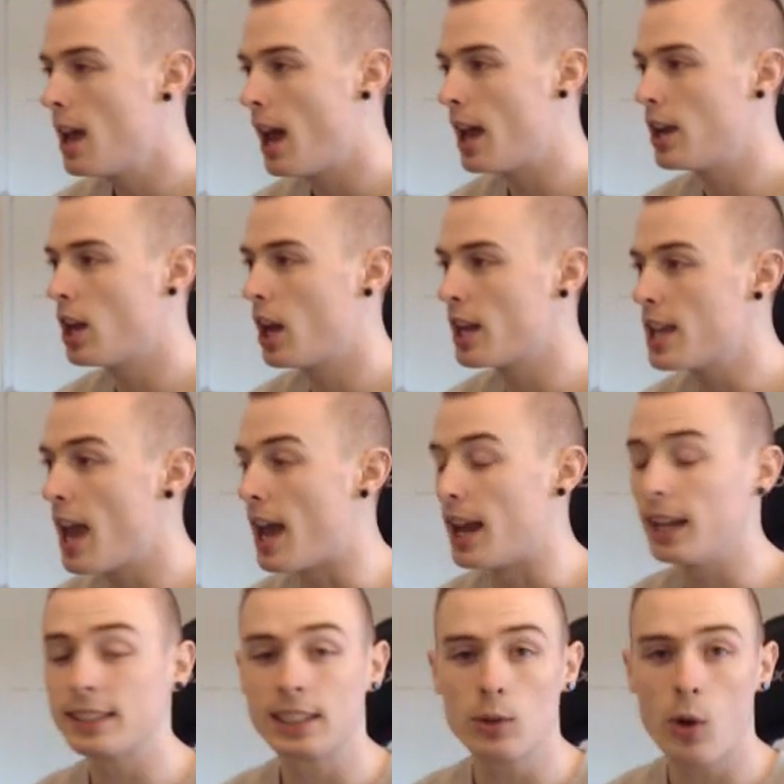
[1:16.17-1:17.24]
And uh, yeah,
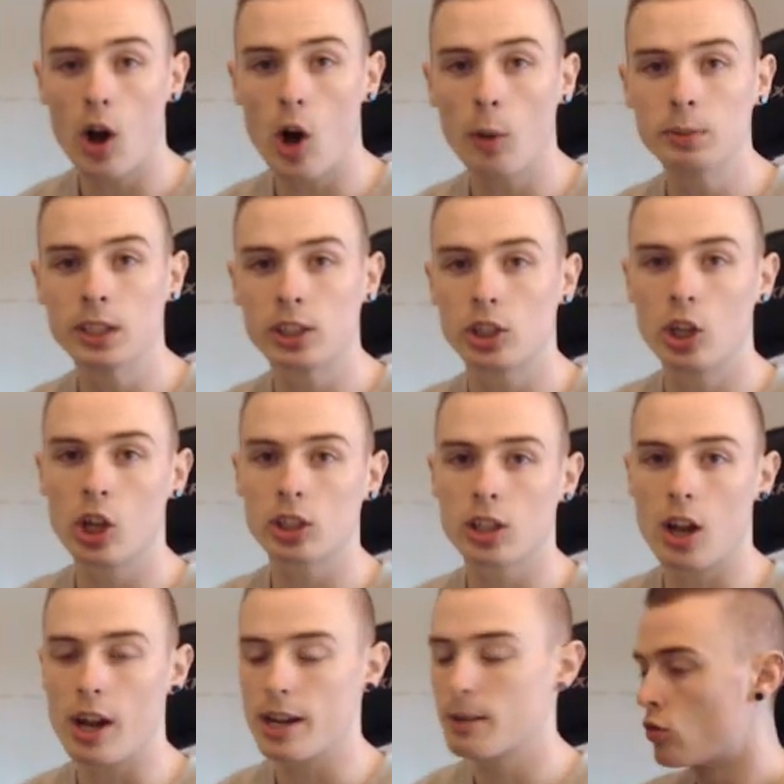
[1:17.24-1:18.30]
let's see what our opposition looks
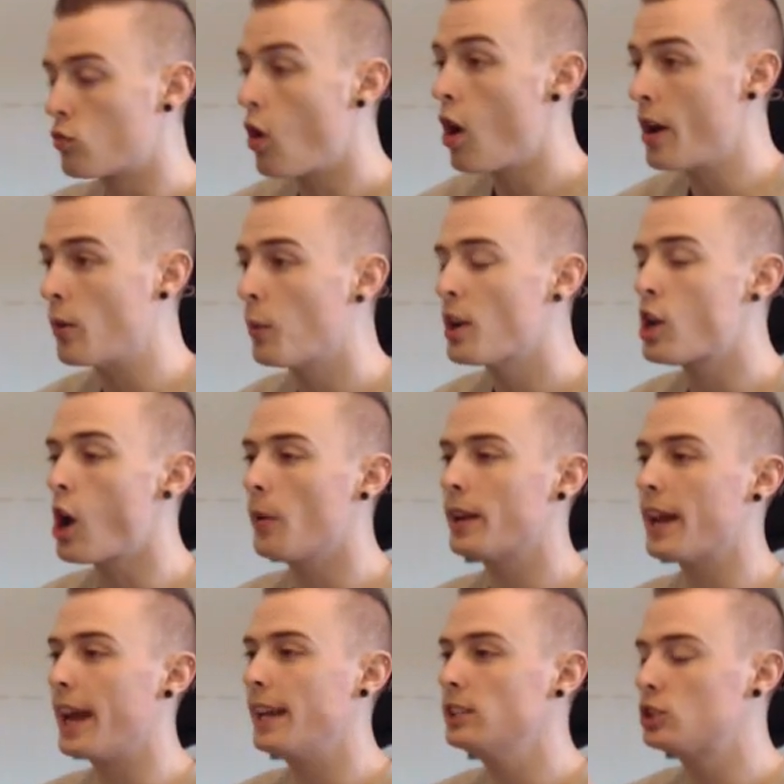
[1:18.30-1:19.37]
like. Right, we're
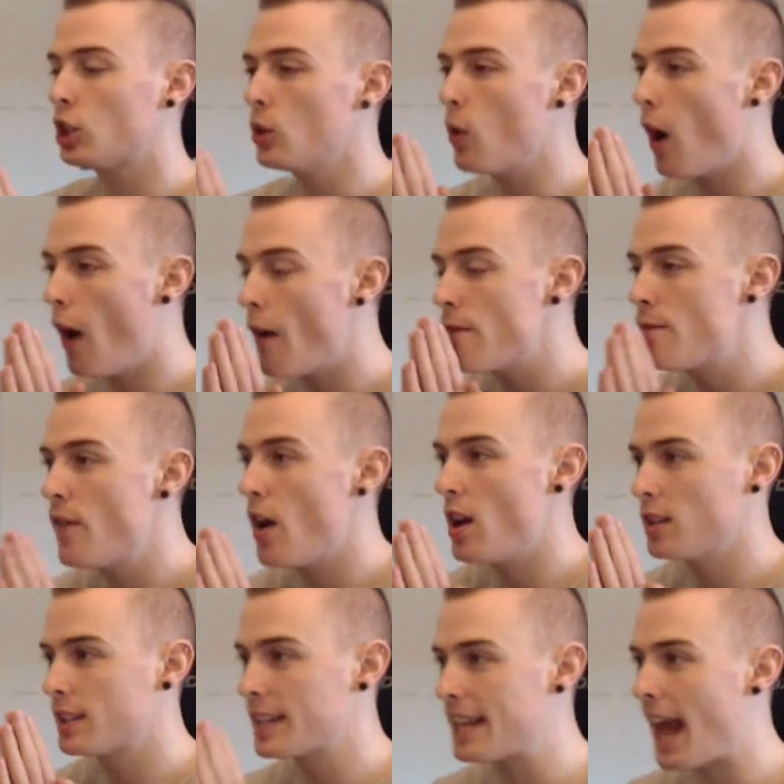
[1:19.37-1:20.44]
going into our
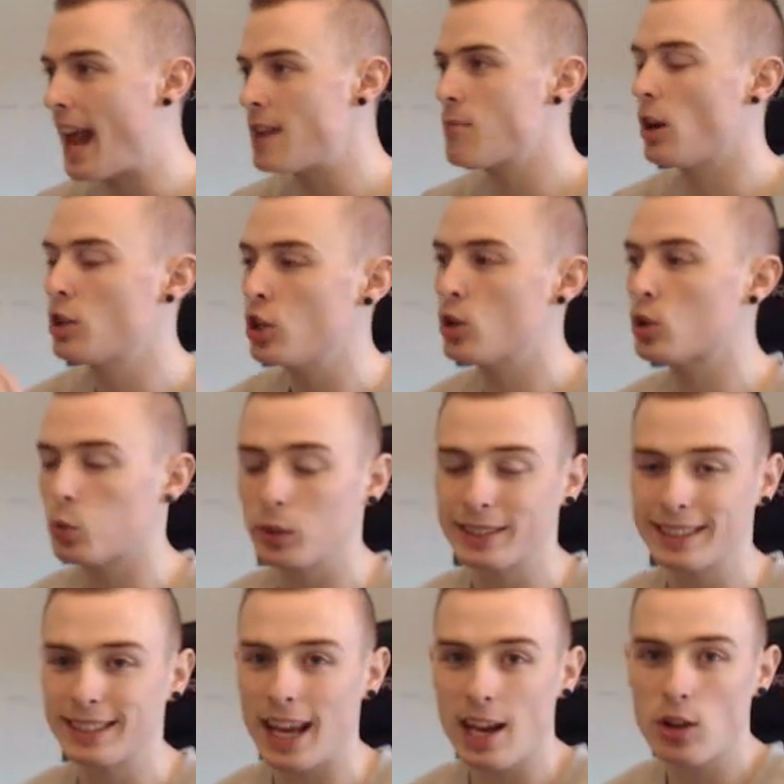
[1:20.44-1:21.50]
first game. I do just want to
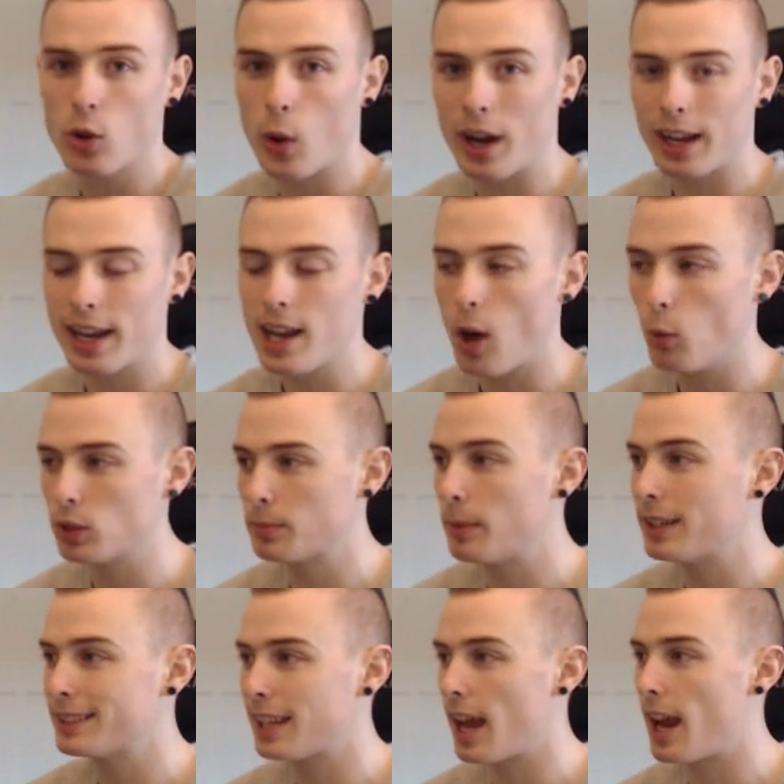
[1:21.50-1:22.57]
say quickly, I was
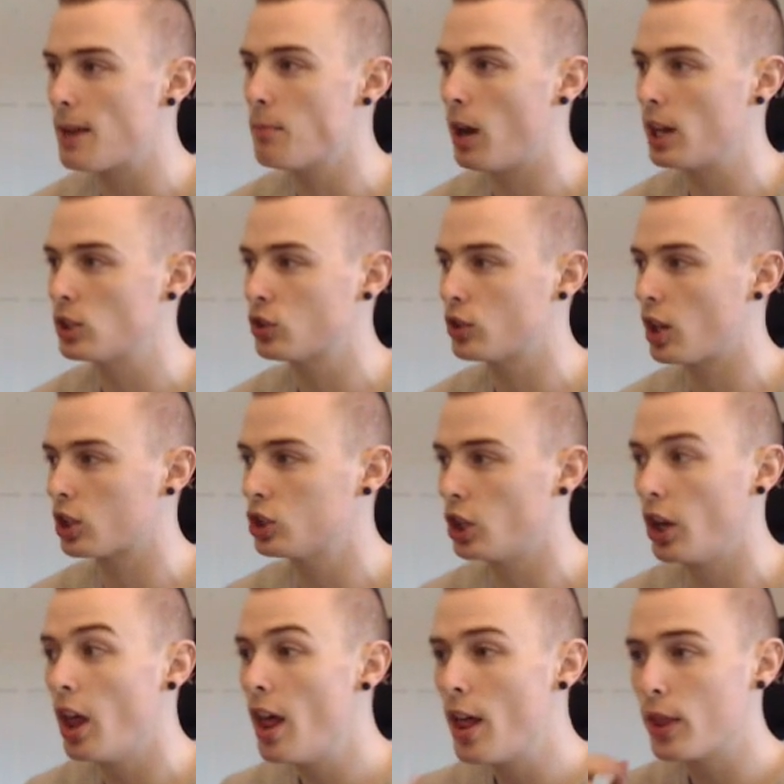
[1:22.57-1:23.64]
meant to say it in my
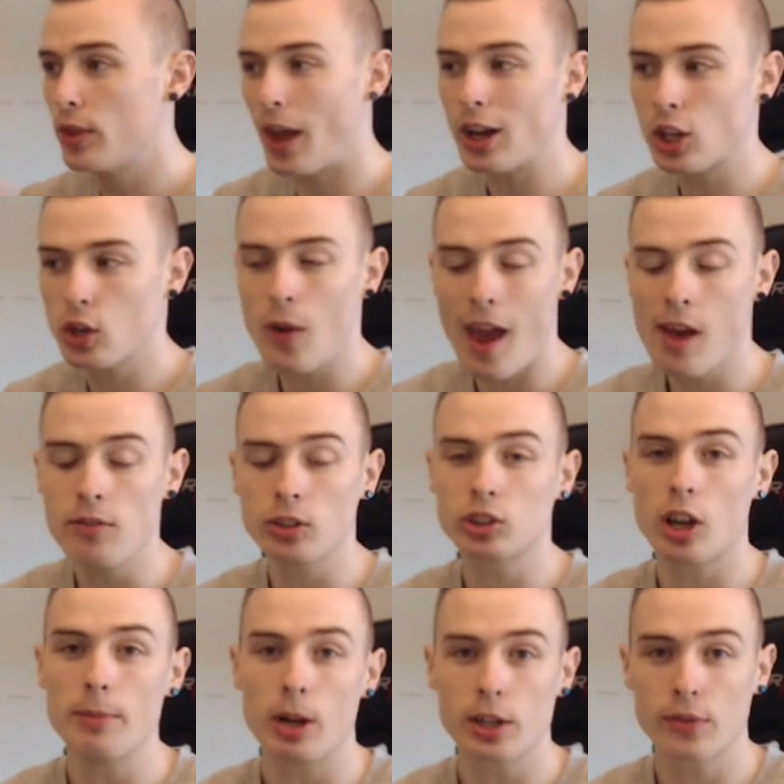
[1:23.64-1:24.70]
introduction, thank you ever
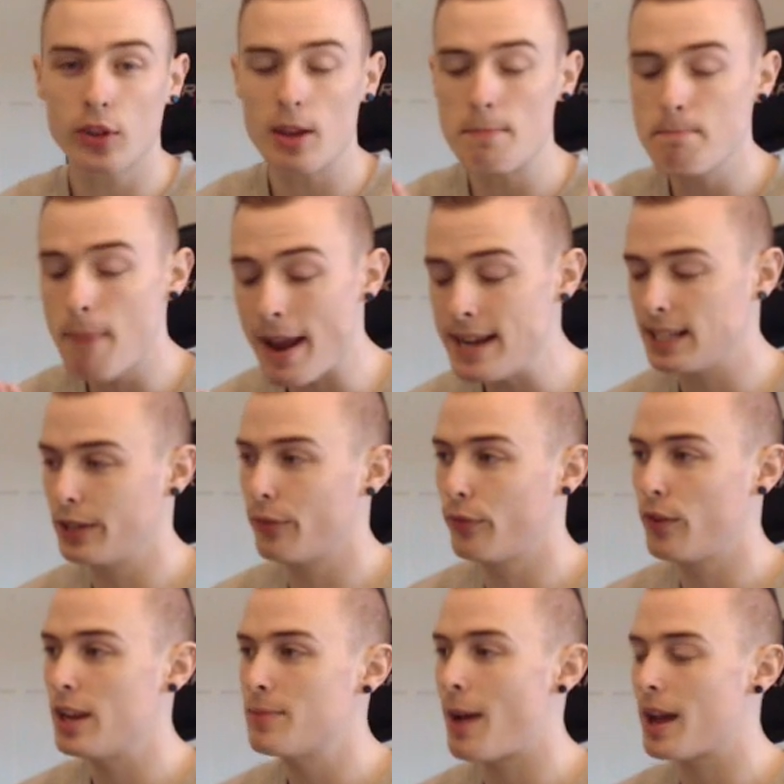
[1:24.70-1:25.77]
so much for the amazing
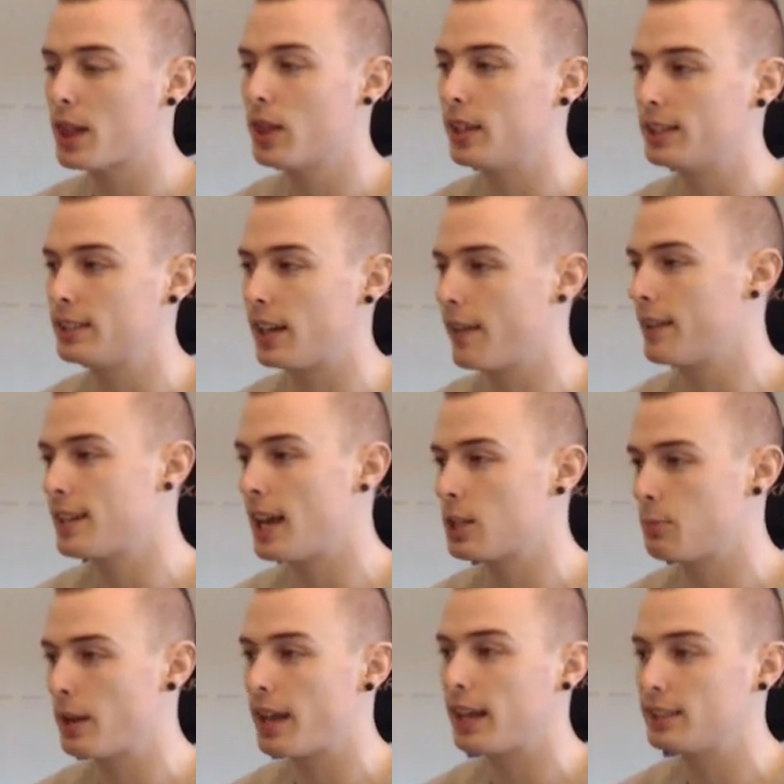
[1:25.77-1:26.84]
feedback this series has
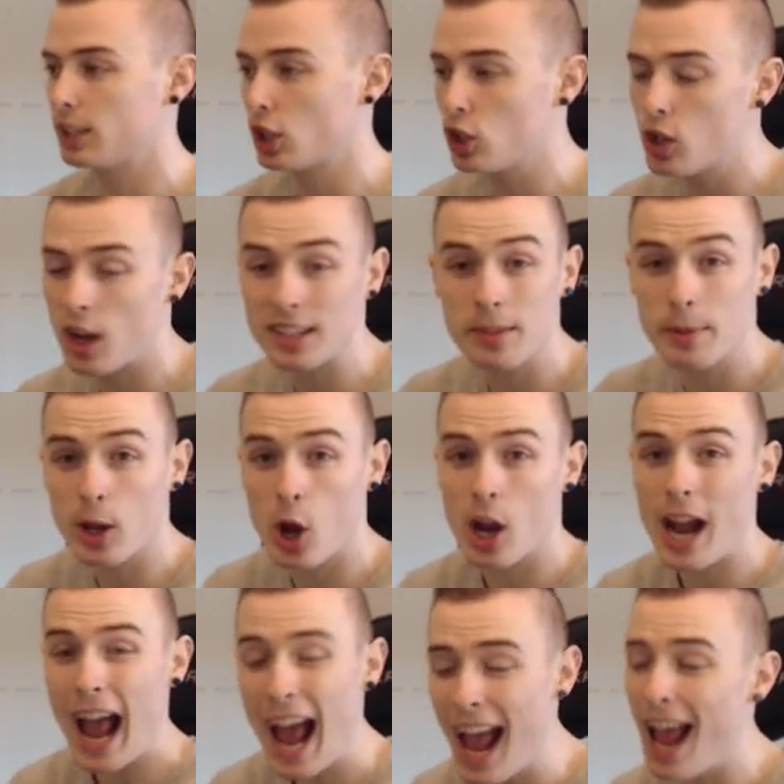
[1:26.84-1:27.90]
been getting. You guys have been going
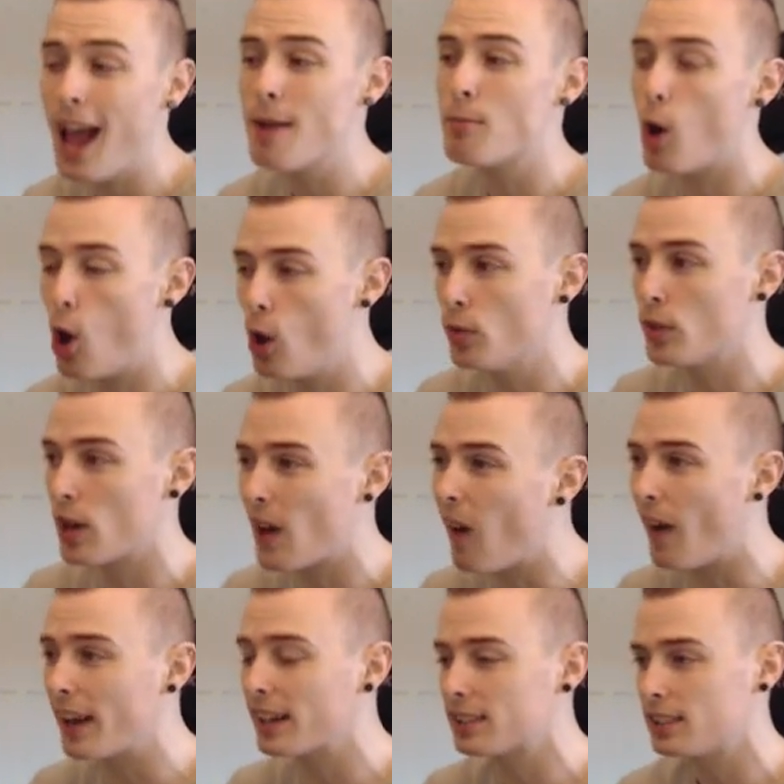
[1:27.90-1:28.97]
ham on the
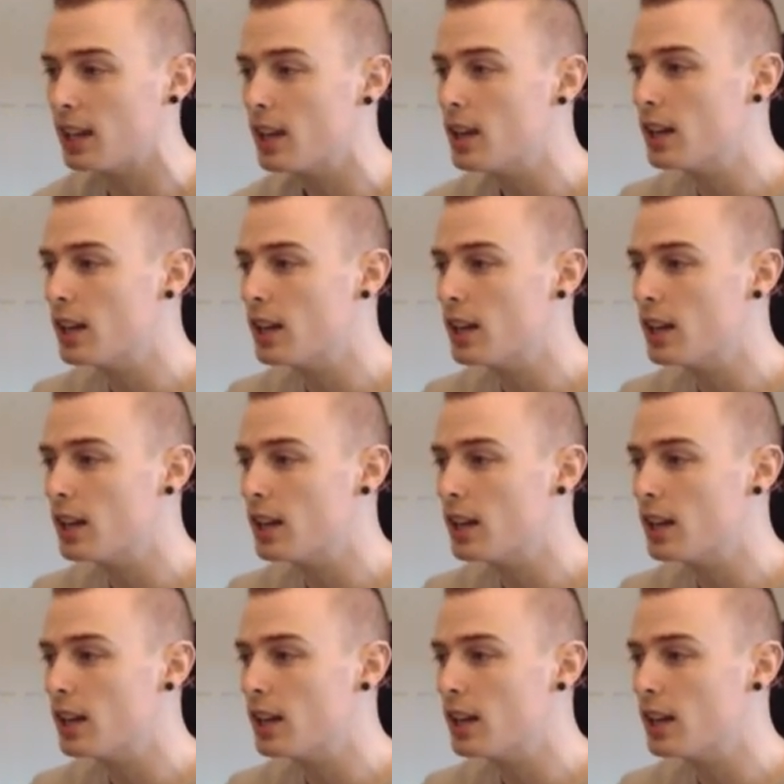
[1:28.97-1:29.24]
likes.